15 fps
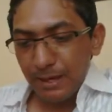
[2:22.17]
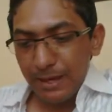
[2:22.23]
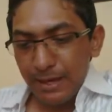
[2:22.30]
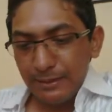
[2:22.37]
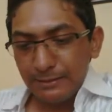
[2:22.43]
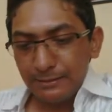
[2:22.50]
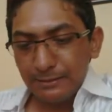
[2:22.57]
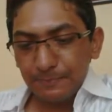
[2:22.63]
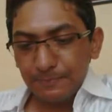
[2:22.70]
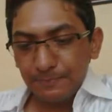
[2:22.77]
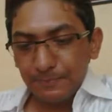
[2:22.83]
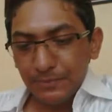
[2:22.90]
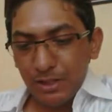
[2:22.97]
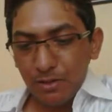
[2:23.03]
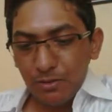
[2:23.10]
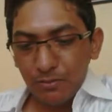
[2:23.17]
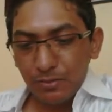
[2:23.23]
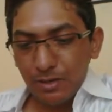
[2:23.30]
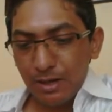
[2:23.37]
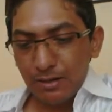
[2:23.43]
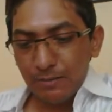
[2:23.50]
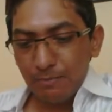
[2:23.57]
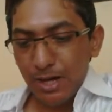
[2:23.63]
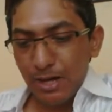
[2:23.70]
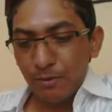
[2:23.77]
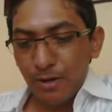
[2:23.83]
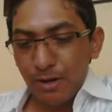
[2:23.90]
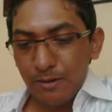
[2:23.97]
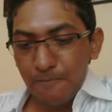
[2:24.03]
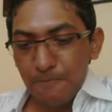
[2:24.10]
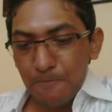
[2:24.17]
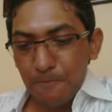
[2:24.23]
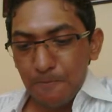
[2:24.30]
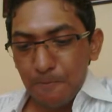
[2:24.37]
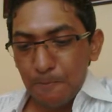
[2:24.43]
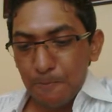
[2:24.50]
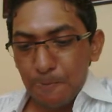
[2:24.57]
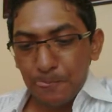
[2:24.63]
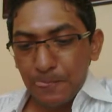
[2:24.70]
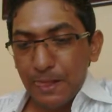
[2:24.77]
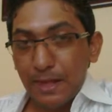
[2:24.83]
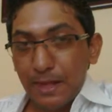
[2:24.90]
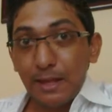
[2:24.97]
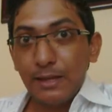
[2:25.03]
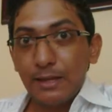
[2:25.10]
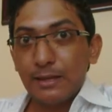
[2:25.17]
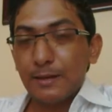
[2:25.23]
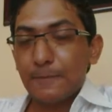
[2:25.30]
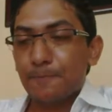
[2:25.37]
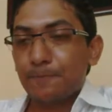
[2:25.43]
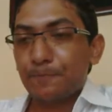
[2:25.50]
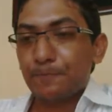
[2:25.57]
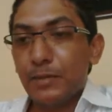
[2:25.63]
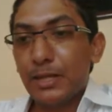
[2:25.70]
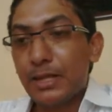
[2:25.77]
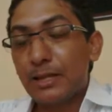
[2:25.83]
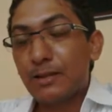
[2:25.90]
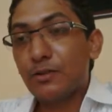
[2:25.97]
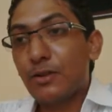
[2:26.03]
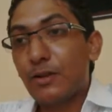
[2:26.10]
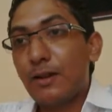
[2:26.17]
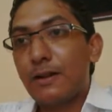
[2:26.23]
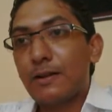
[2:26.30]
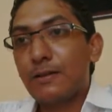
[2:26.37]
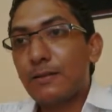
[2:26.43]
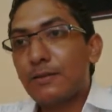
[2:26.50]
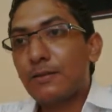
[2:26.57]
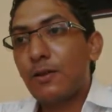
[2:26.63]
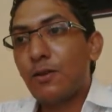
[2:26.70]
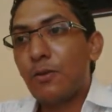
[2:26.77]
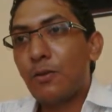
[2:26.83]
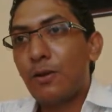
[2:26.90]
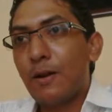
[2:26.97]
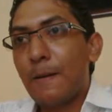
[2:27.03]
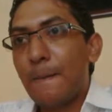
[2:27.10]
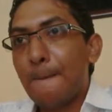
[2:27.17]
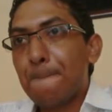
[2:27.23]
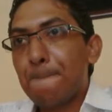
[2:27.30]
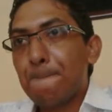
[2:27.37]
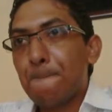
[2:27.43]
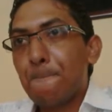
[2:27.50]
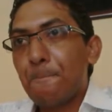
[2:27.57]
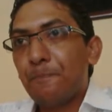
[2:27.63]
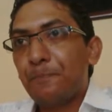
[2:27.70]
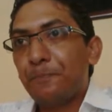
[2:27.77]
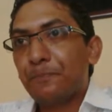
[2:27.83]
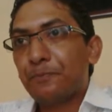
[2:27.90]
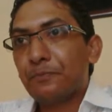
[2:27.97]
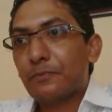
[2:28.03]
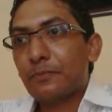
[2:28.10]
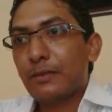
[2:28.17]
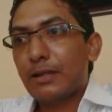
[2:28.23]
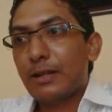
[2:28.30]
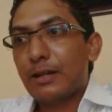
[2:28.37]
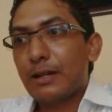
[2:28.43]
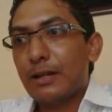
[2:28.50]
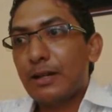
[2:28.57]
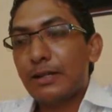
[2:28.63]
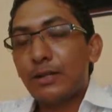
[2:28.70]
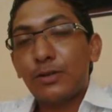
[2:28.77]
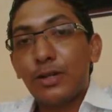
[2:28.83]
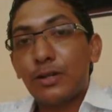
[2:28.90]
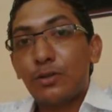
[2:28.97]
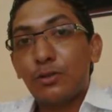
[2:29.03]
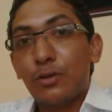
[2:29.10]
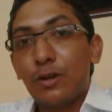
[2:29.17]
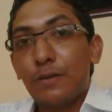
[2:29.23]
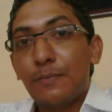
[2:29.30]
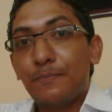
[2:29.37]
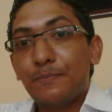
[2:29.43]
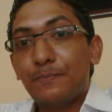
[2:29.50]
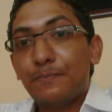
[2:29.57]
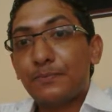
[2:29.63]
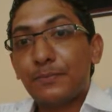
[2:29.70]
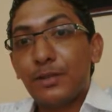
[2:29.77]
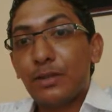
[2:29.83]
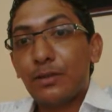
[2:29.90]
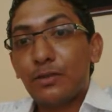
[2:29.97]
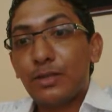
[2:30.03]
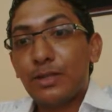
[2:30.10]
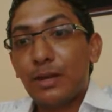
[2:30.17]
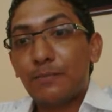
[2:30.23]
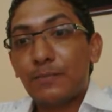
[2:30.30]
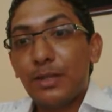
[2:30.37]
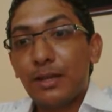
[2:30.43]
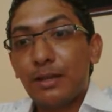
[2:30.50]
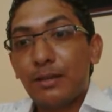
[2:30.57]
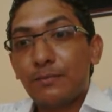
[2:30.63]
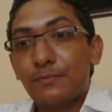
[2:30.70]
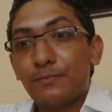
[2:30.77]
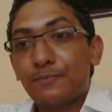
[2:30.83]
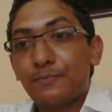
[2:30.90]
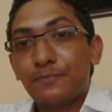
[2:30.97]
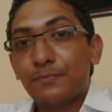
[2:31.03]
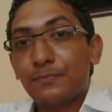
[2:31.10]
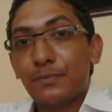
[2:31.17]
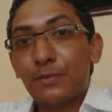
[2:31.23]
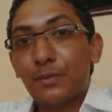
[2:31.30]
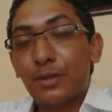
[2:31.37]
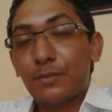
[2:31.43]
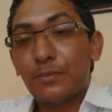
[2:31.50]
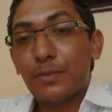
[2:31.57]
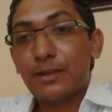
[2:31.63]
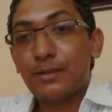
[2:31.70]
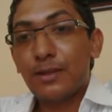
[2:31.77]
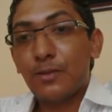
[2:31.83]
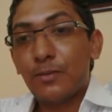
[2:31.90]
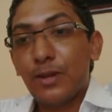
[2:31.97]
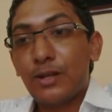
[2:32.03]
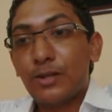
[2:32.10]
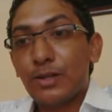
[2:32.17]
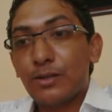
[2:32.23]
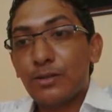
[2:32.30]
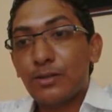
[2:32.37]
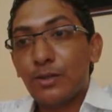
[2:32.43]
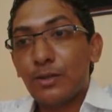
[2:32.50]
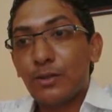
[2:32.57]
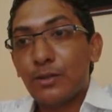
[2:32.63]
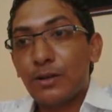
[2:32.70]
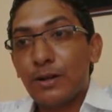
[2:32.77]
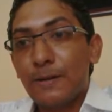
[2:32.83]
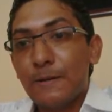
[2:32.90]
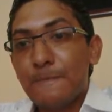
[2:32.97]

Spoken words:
and you know, can't buy one either being in Sri Lanka. So I knew I had to do something with my situation. So